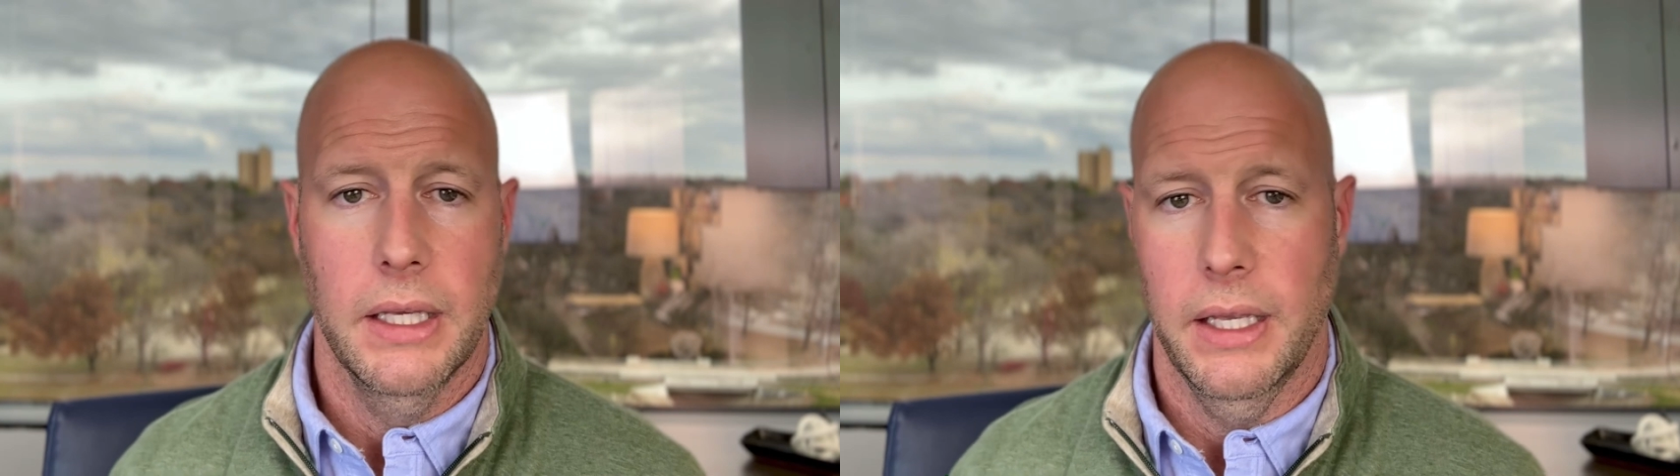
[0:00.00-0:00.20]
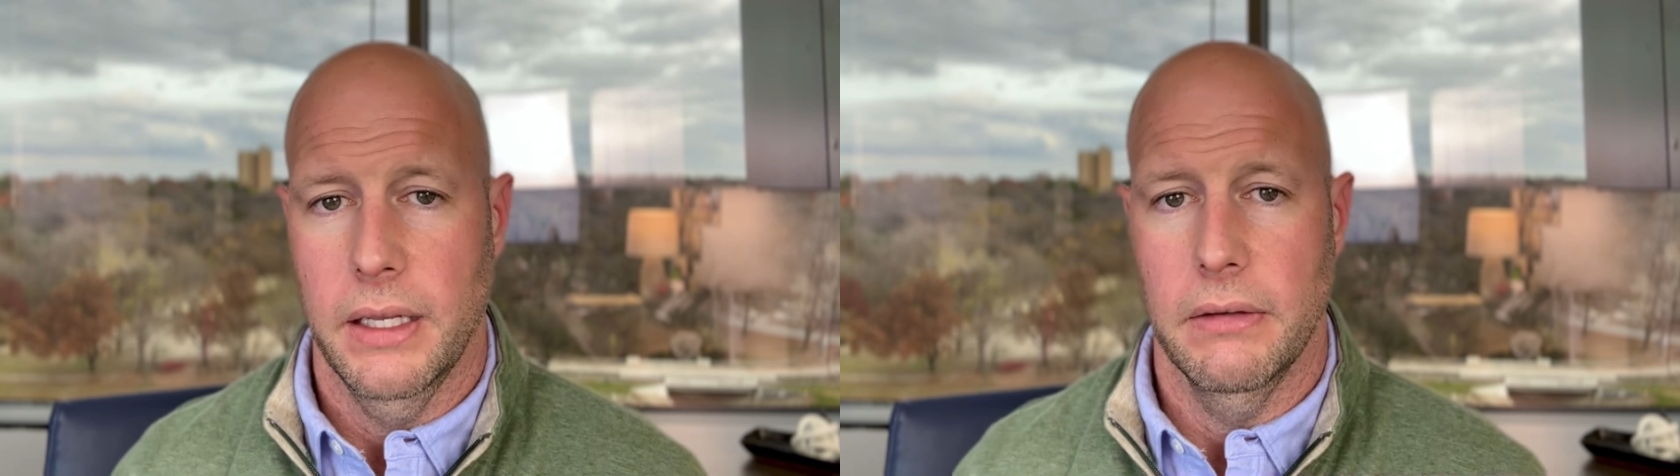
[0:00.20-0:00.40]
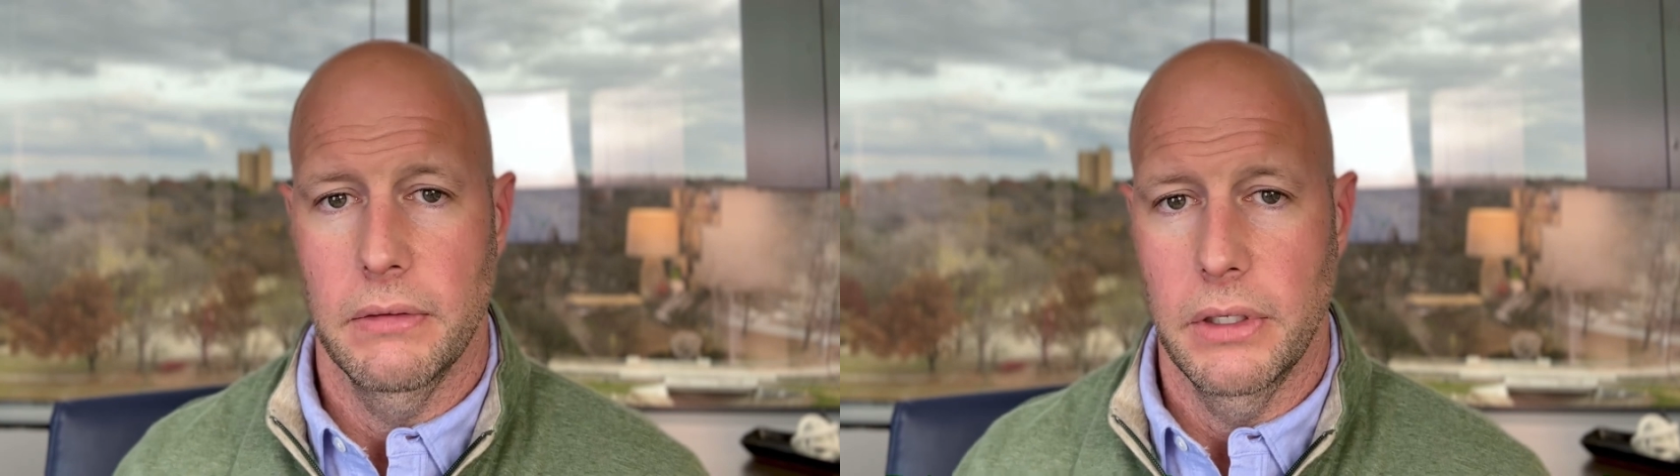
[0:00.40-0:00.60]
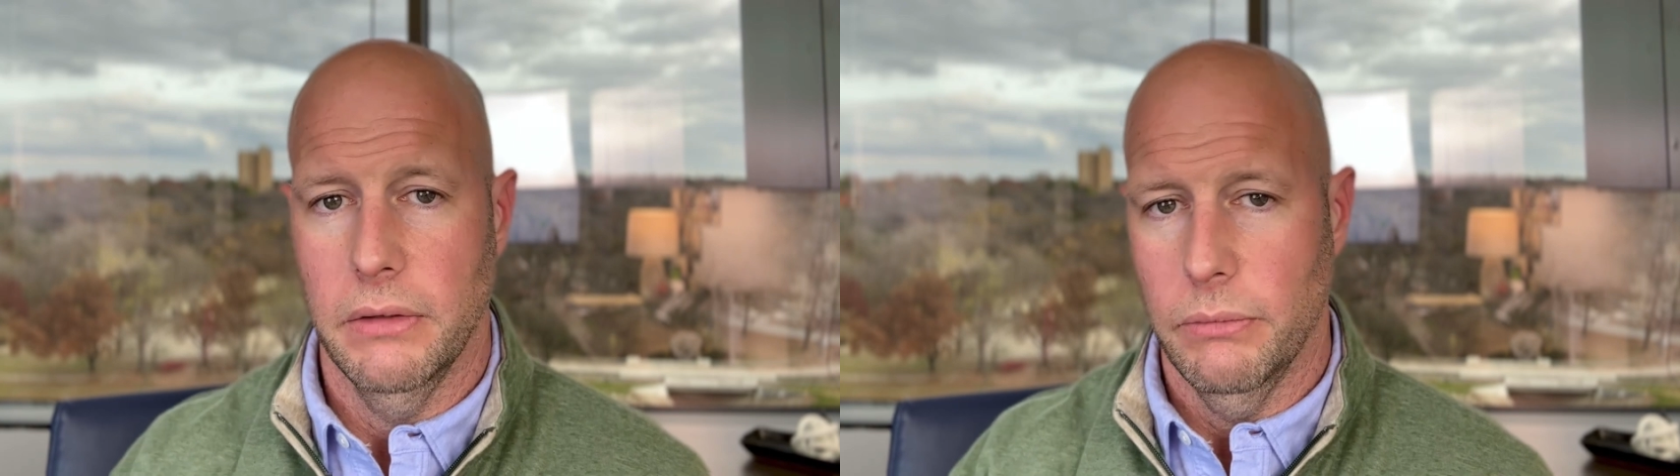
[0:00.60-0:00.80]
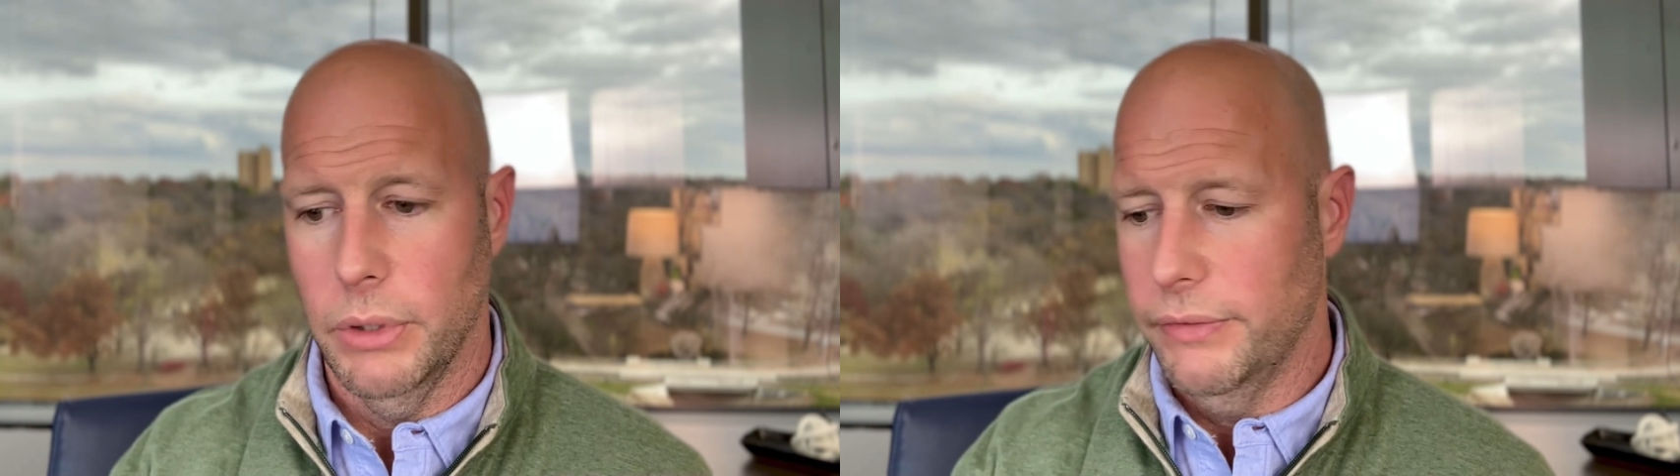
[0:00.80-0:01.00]
And
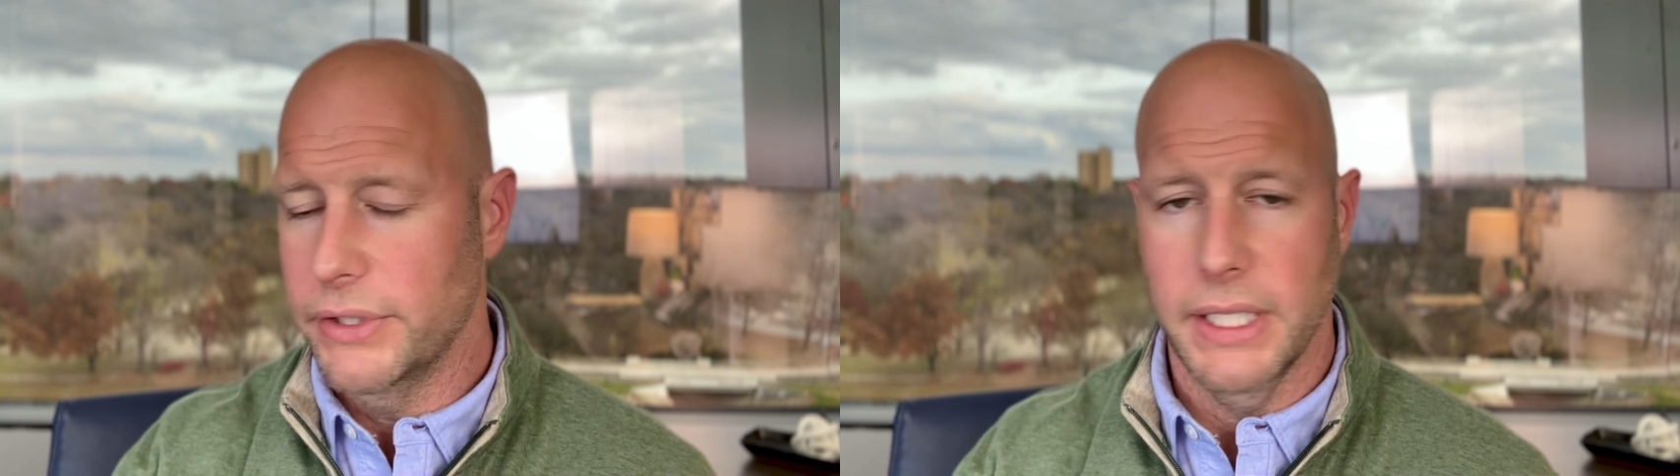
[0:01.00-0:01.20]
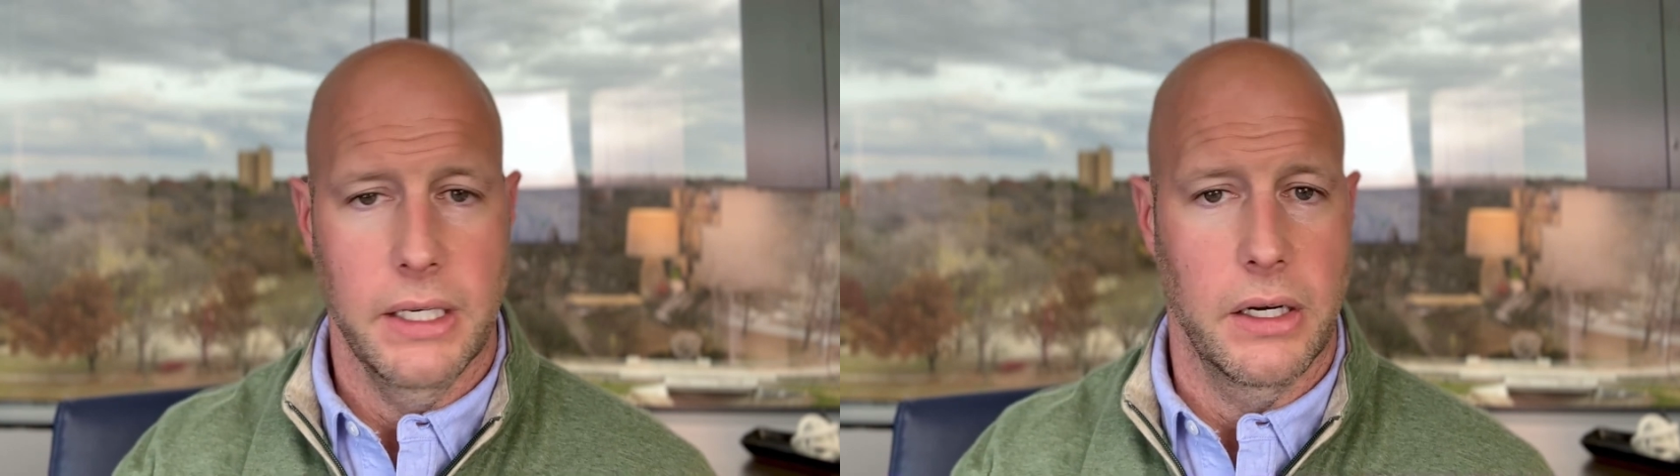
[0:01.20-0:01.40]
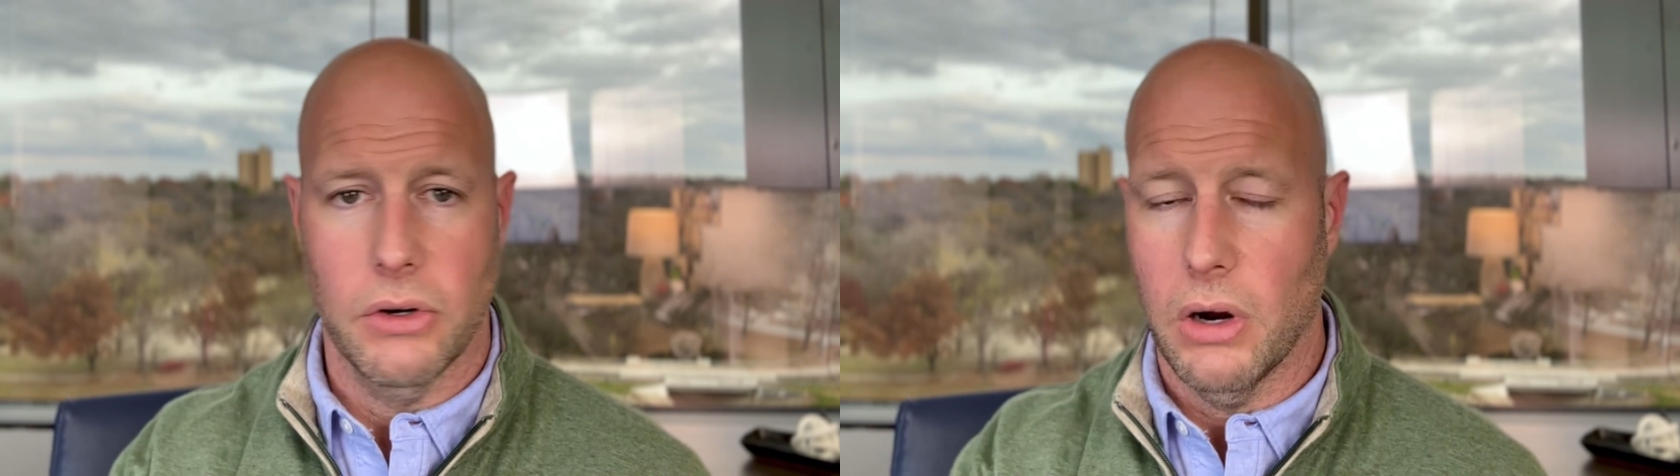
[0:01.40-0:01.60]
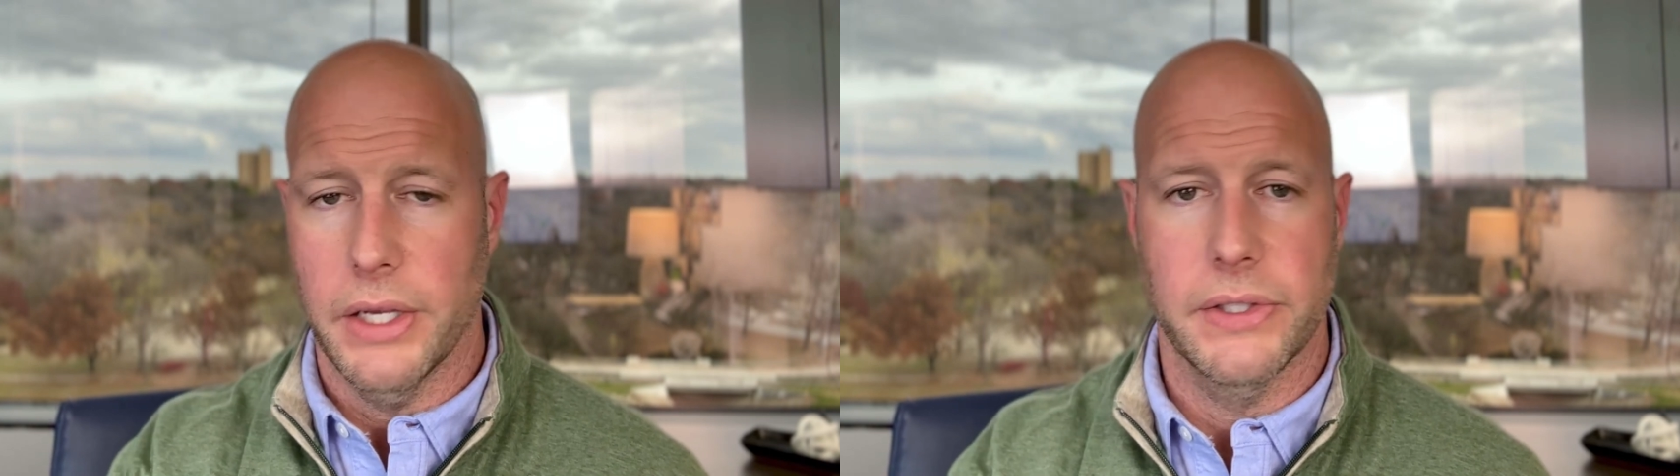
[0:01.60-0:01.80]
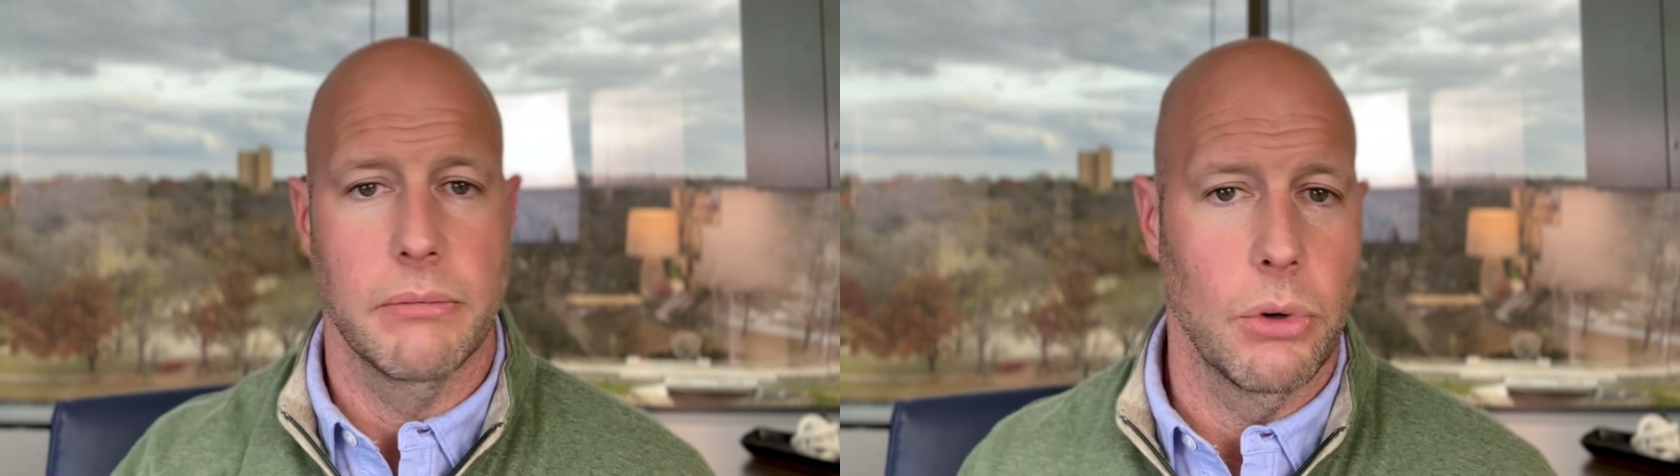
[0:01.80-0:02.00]
we've seen it
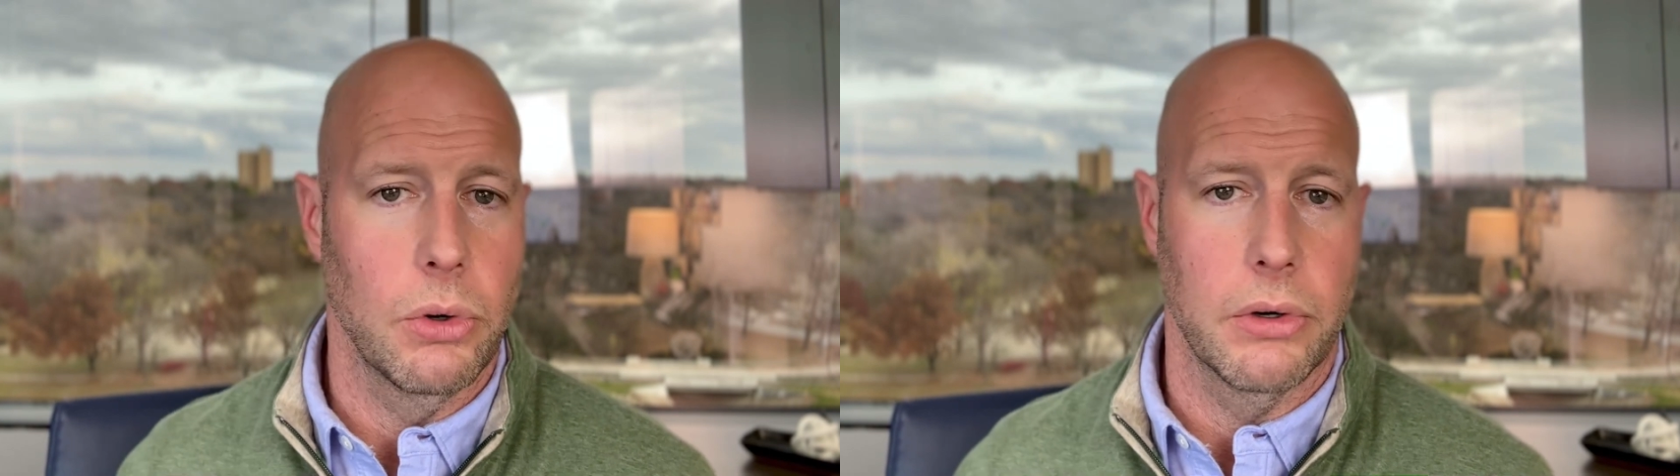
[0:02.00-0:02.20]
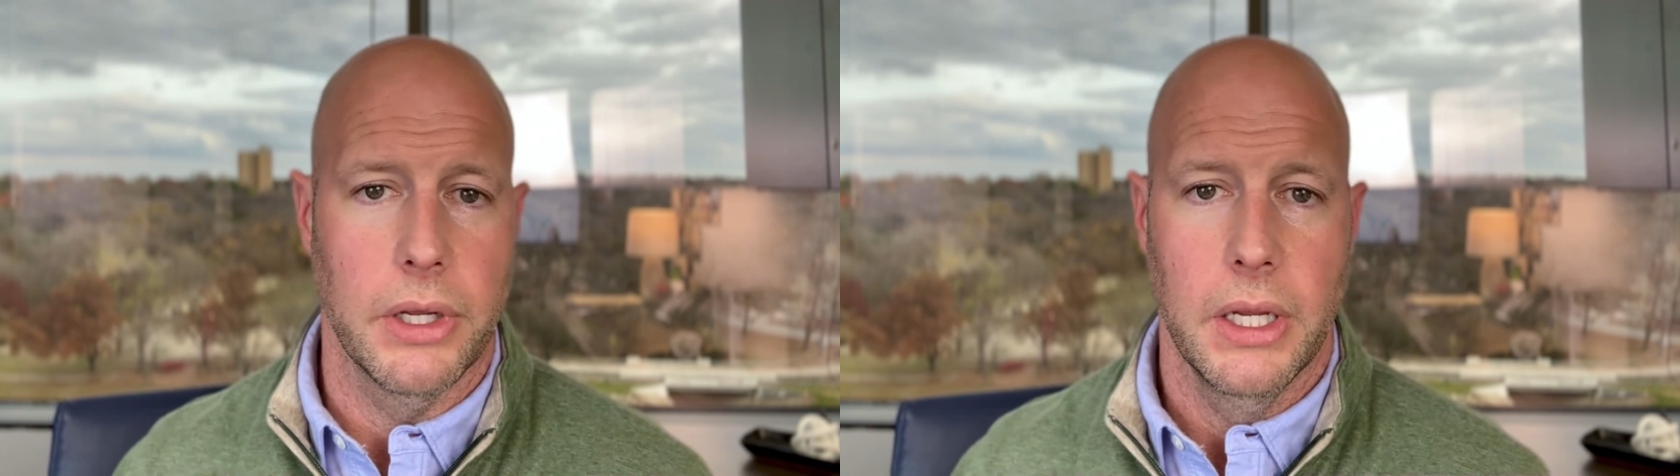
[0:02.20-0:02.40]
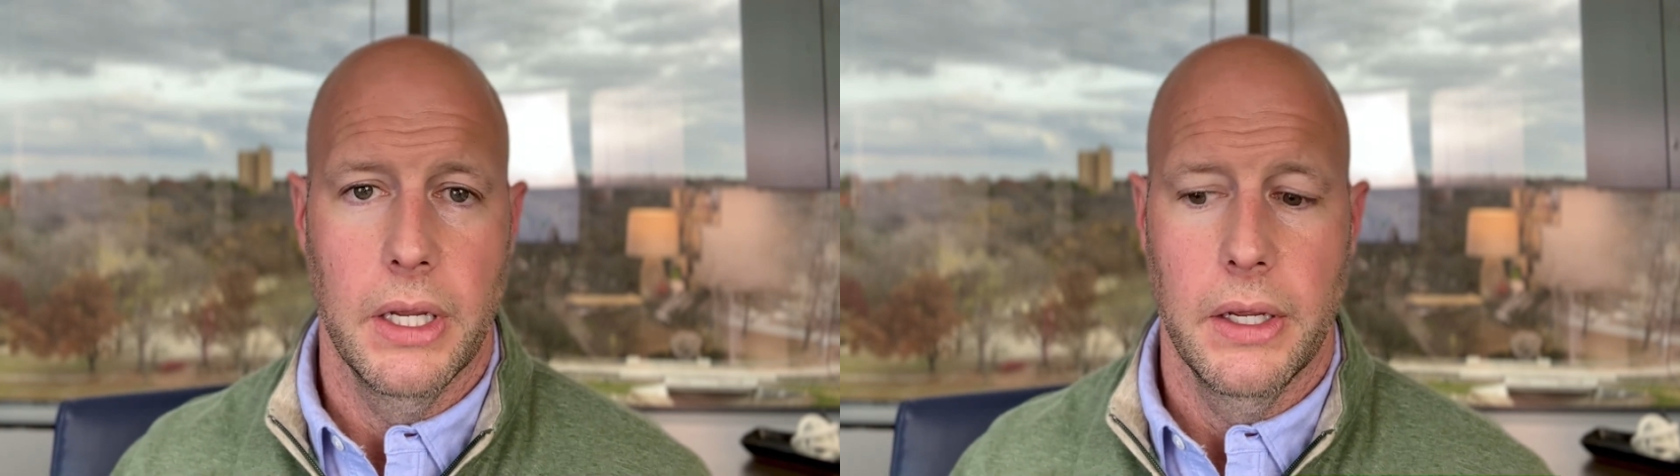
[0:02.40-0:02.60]
across the board.